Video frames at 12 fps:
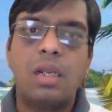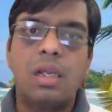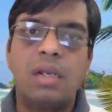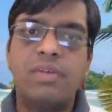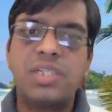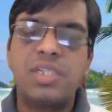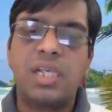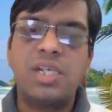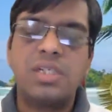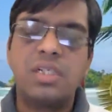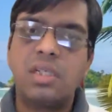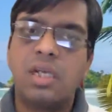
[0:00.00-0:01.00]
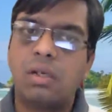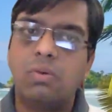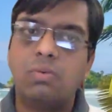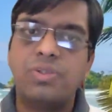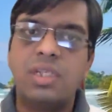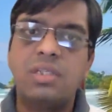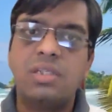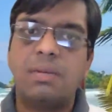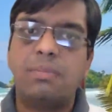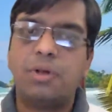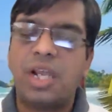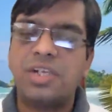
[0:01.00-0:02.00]
Investigations includes the
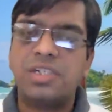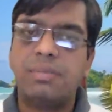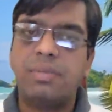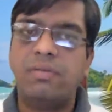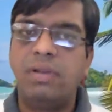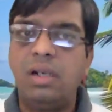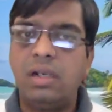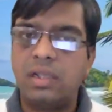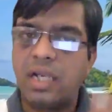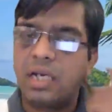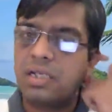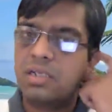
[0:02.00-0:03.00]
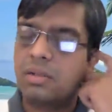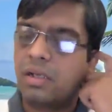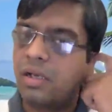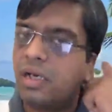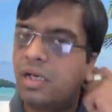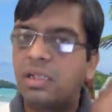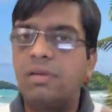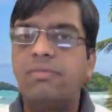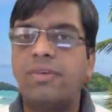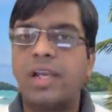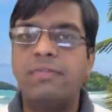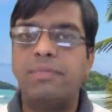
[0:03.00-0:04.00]
serum potassium level that is greater than
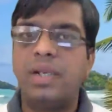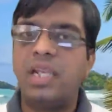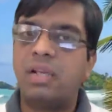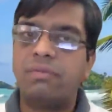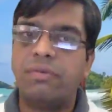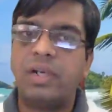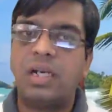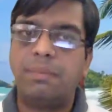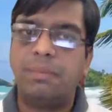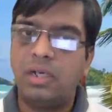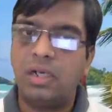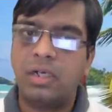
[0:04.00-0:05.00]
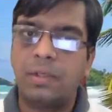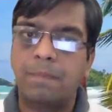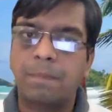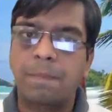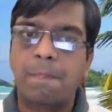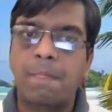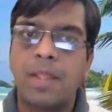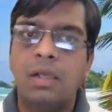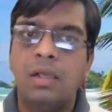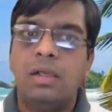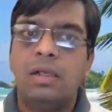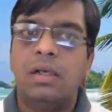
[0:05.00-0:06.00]
5 milliequivalent per liter.
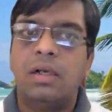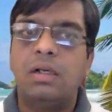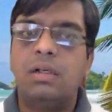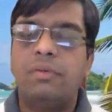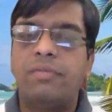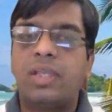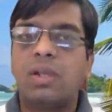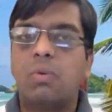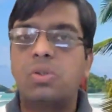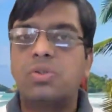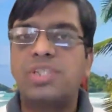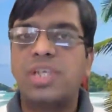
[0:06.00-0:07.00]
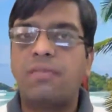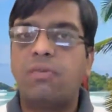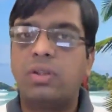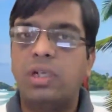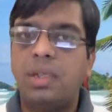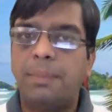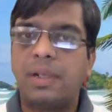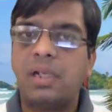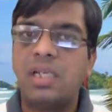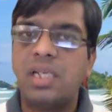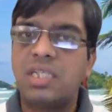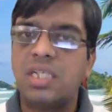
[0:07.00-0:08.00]
We can also check for the typical
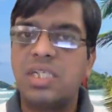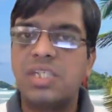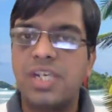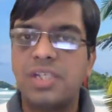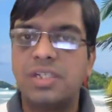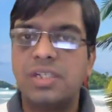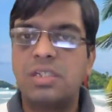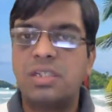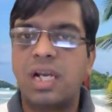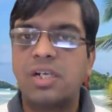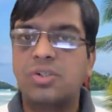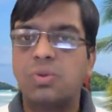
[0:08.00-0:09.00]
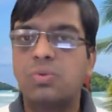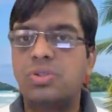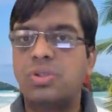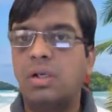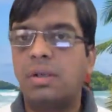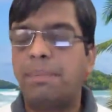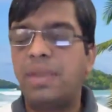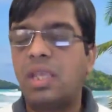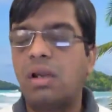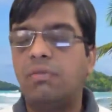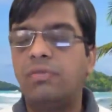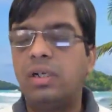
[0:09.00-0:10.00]
ECG changes that shows a
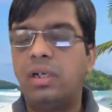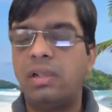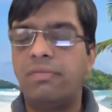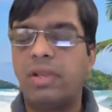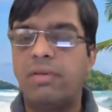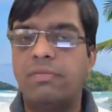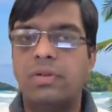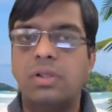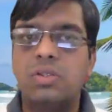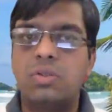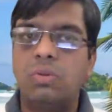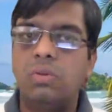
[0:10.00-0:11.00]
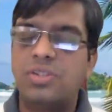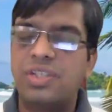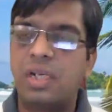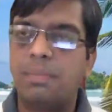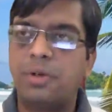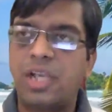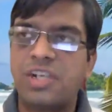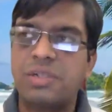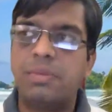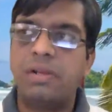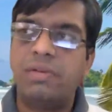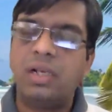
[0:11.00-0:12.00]
peaking of the T wave. So serum
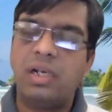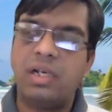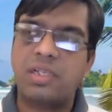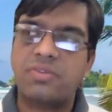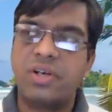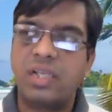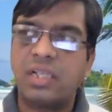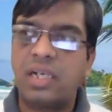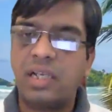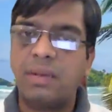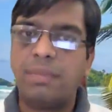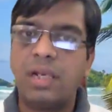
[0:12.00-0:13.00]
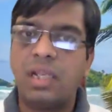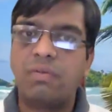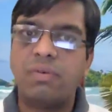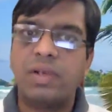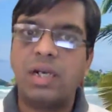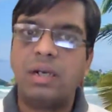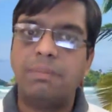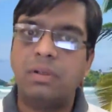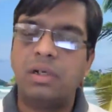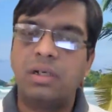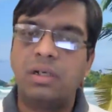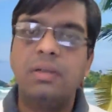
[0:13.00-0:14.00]
potassium level, it is greater than 10 milliequivalent per
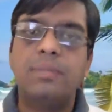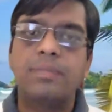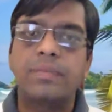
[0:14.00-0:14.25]
liter,